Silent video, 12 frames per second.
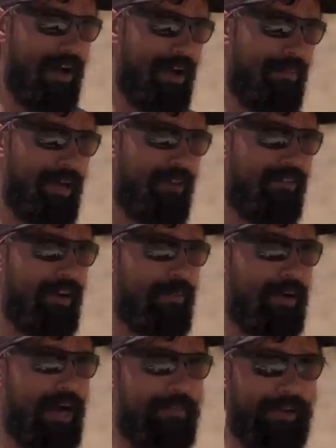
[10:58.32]
They were very
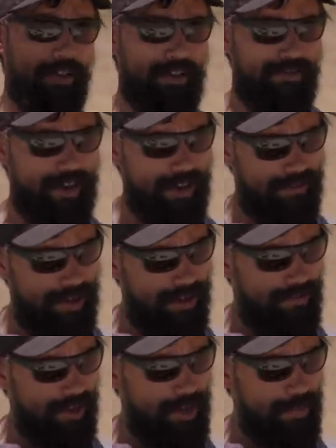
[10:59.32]
popular, very,
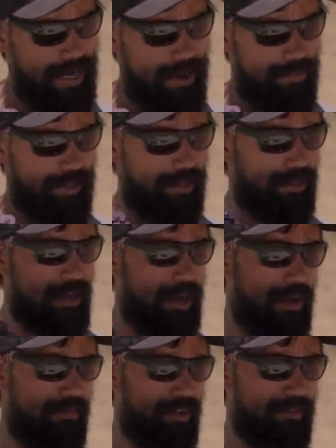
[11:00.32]
very, very popular
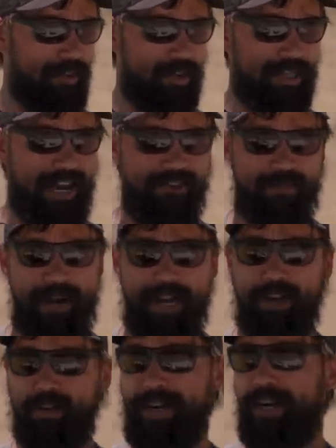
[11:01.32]
for the first half of my
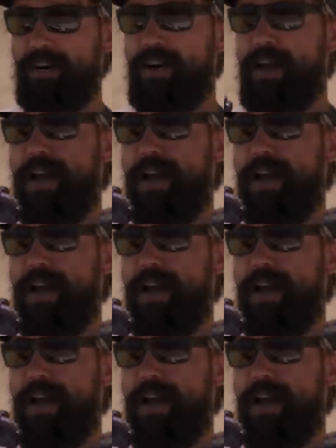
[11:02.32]
career.